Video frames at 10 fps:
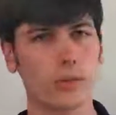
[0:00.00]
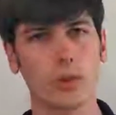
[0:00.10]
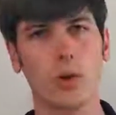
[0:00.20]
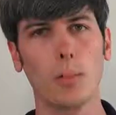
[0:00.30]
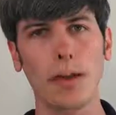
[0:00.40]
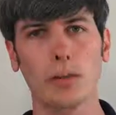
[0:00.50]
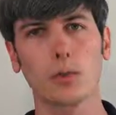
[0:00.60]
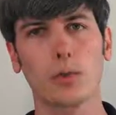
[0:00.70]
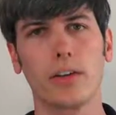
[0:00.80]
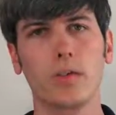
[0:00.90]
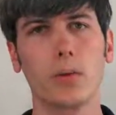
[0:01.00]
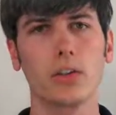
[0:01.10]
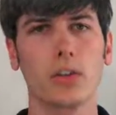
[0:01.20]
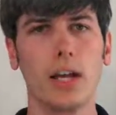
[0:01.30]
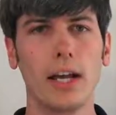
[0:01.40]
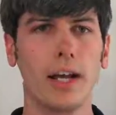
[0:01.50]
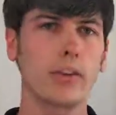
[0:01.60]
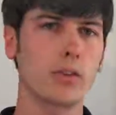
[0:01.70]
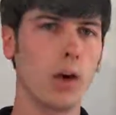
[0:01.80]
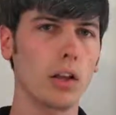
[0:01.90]
So a manual transmission,
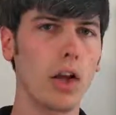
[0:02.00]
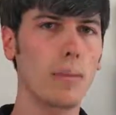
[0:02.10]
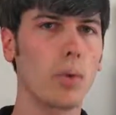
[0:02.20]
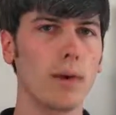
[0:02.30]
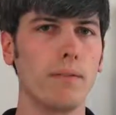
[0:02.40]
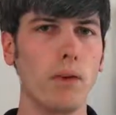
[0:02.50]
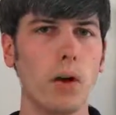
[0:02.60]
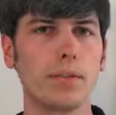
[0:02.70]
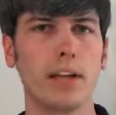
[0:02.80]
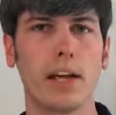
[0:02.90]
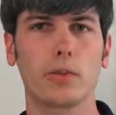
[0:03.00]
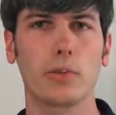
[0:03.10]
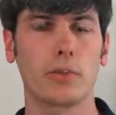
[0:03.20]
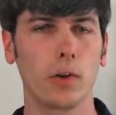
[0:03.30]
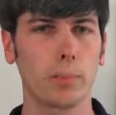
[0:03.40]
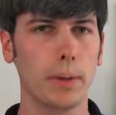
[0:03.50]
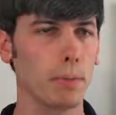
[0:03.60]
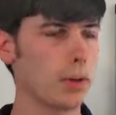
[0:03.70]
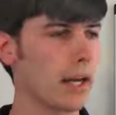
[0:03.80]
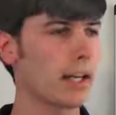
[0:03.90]
it's a lot more involved, and as a result
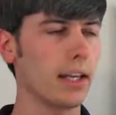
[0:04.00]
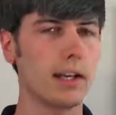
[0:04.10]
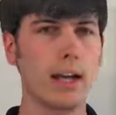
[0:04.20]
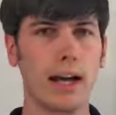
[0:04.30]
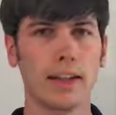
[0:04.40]
people like it.